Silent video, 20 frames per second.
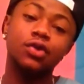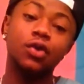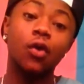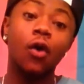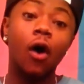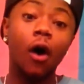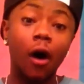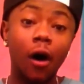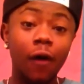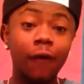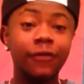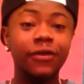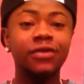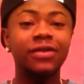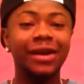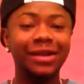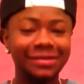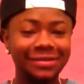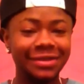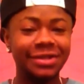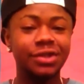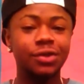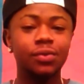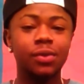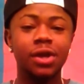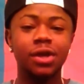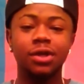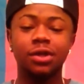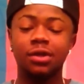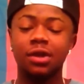So after that
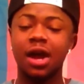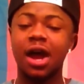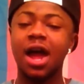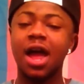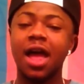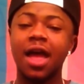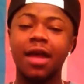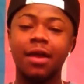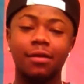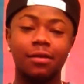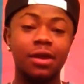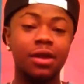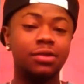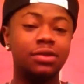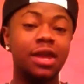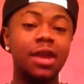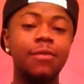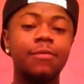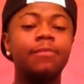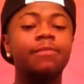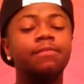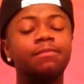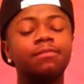situation, they